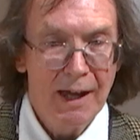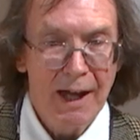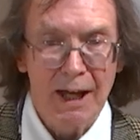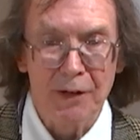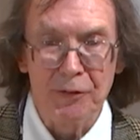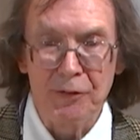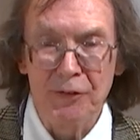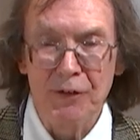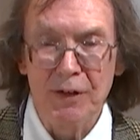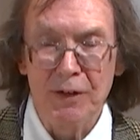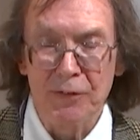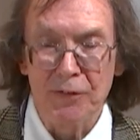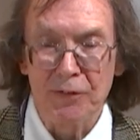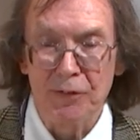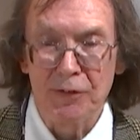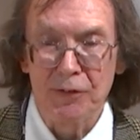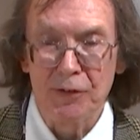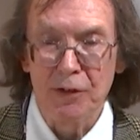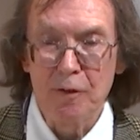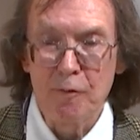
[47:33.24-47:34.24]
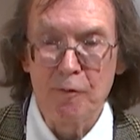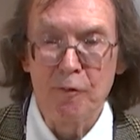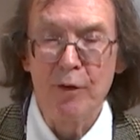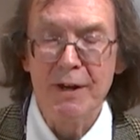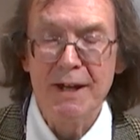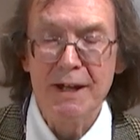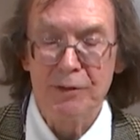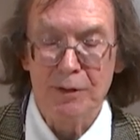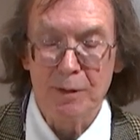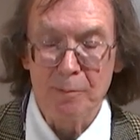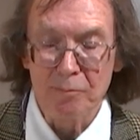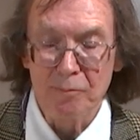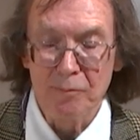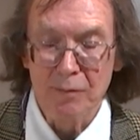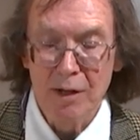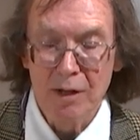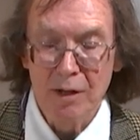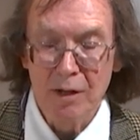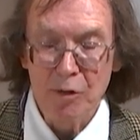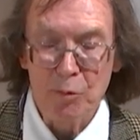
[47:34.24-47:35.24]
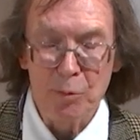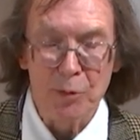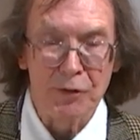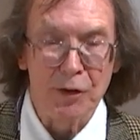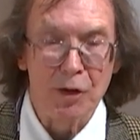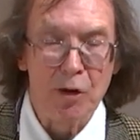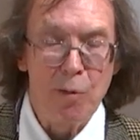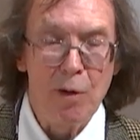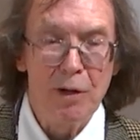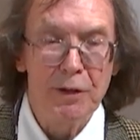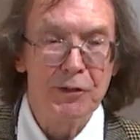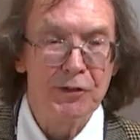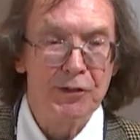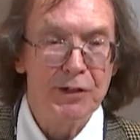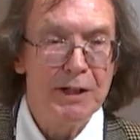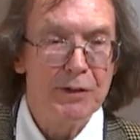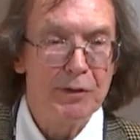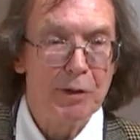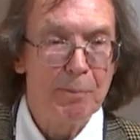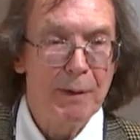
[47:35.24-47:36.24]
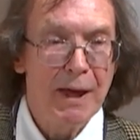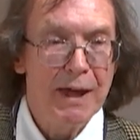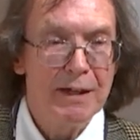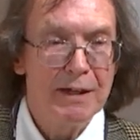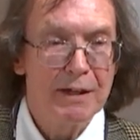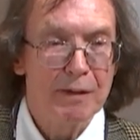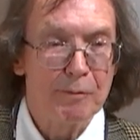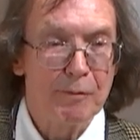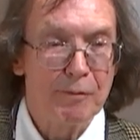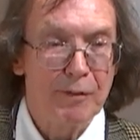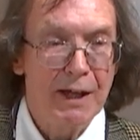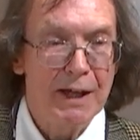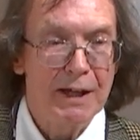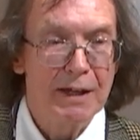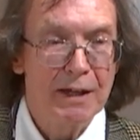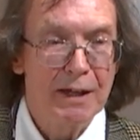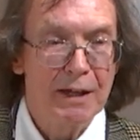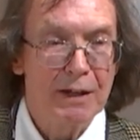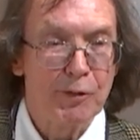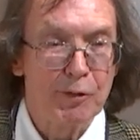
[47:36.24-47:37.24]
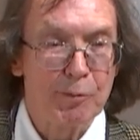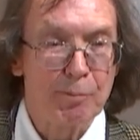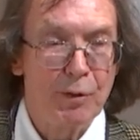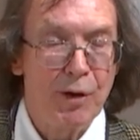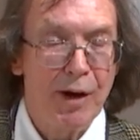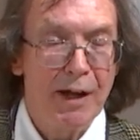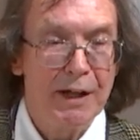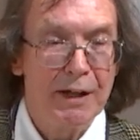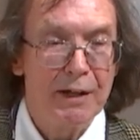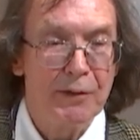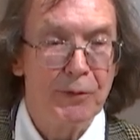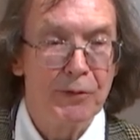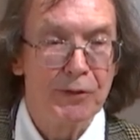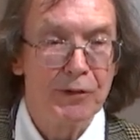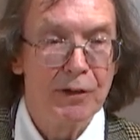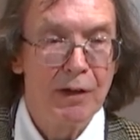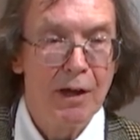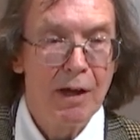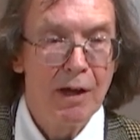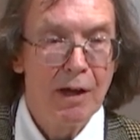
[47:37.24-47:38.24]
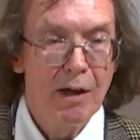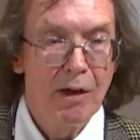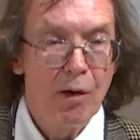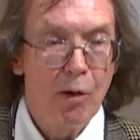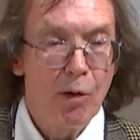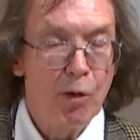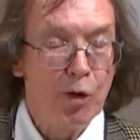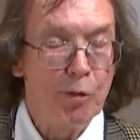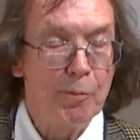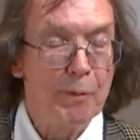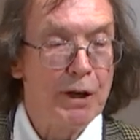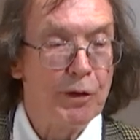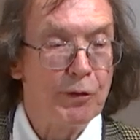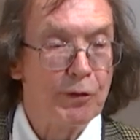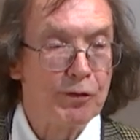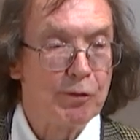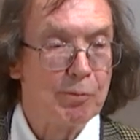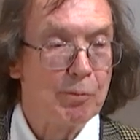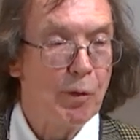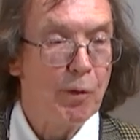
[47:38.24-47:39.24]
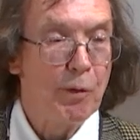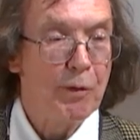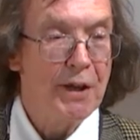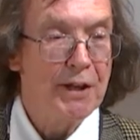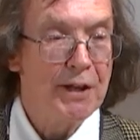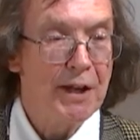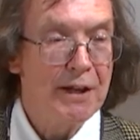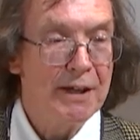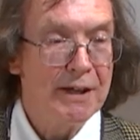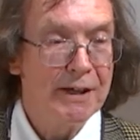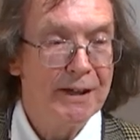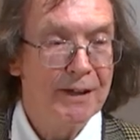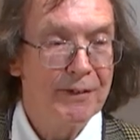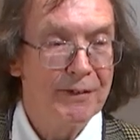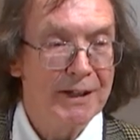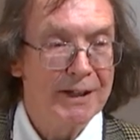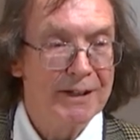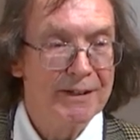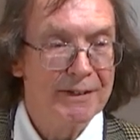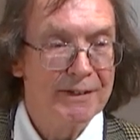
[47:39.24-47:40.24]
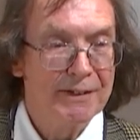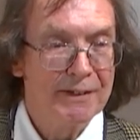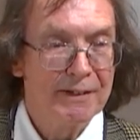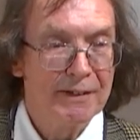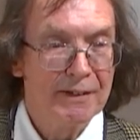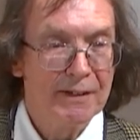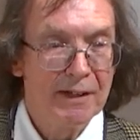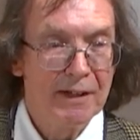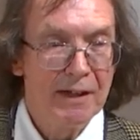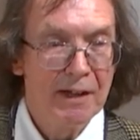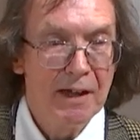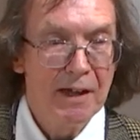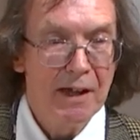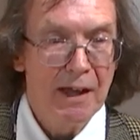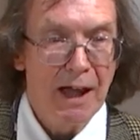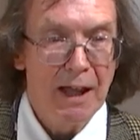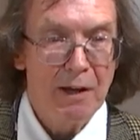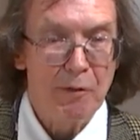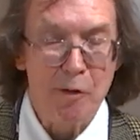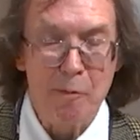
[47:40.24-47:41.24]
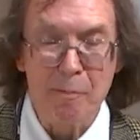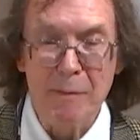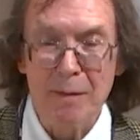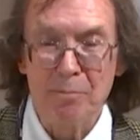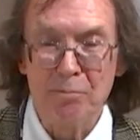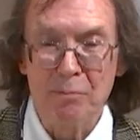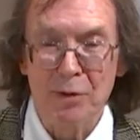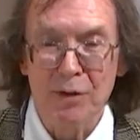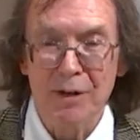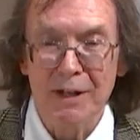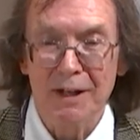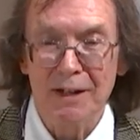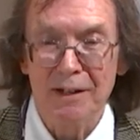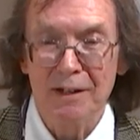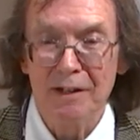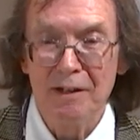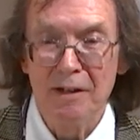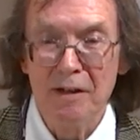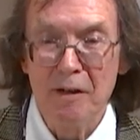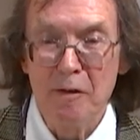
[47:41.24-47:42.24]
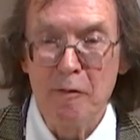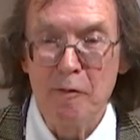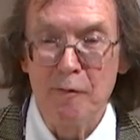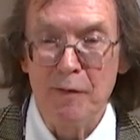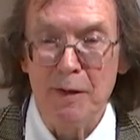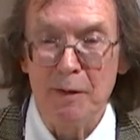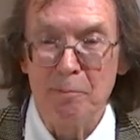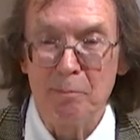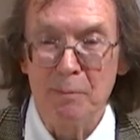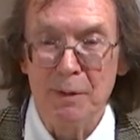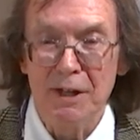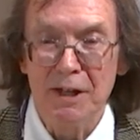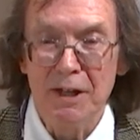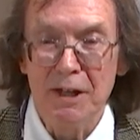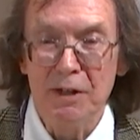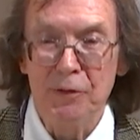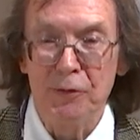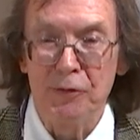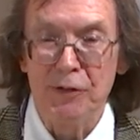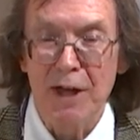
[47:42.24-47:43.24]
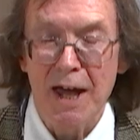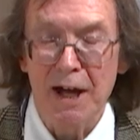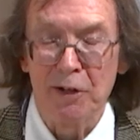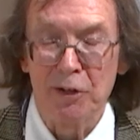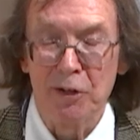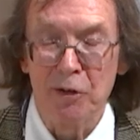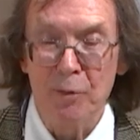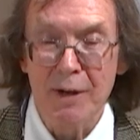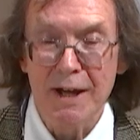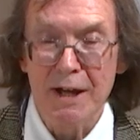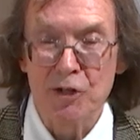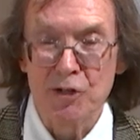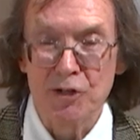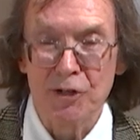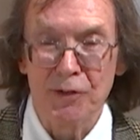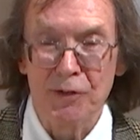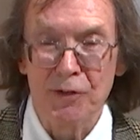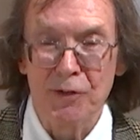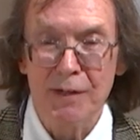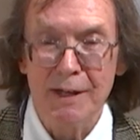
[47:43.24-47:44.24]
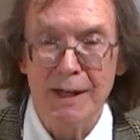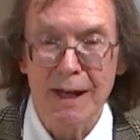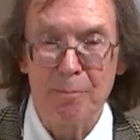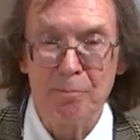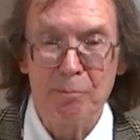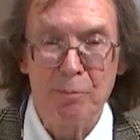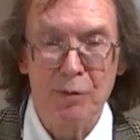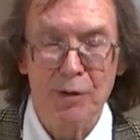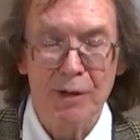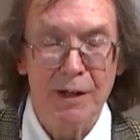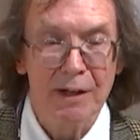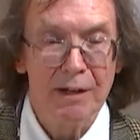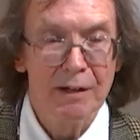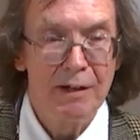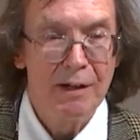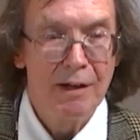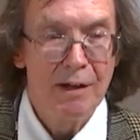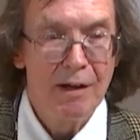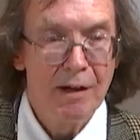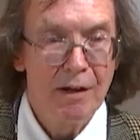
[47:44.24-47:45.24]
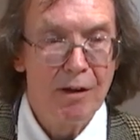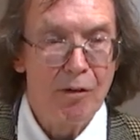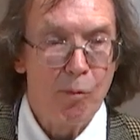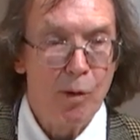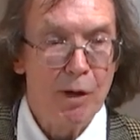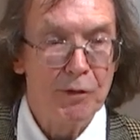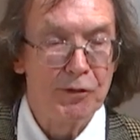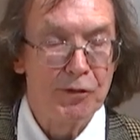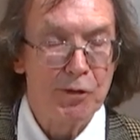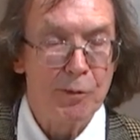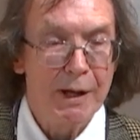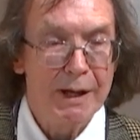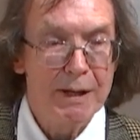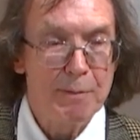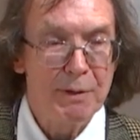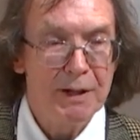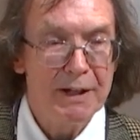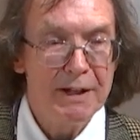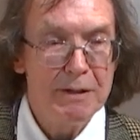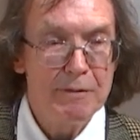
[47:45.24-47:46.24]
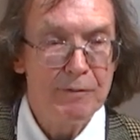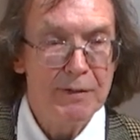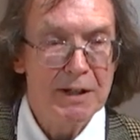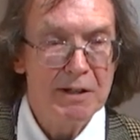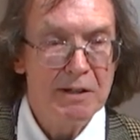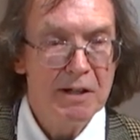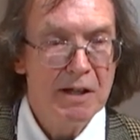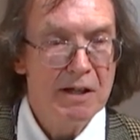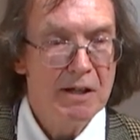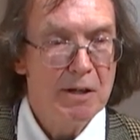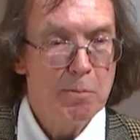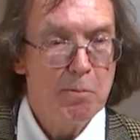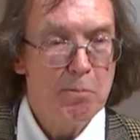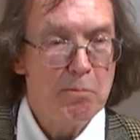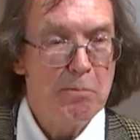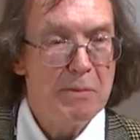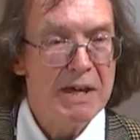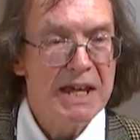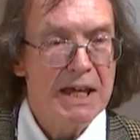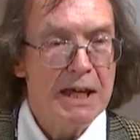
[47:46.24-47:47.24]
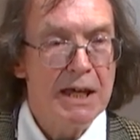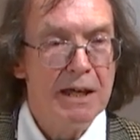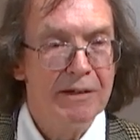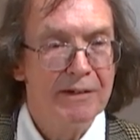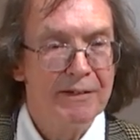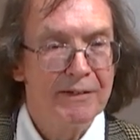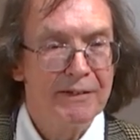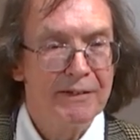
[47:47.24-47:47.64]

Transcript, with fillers: And since freedom was a quality the pagan Vikings prized almost more than any other, and remembering Finnbogi's declaration to the emperor, "What do I believe in? Me."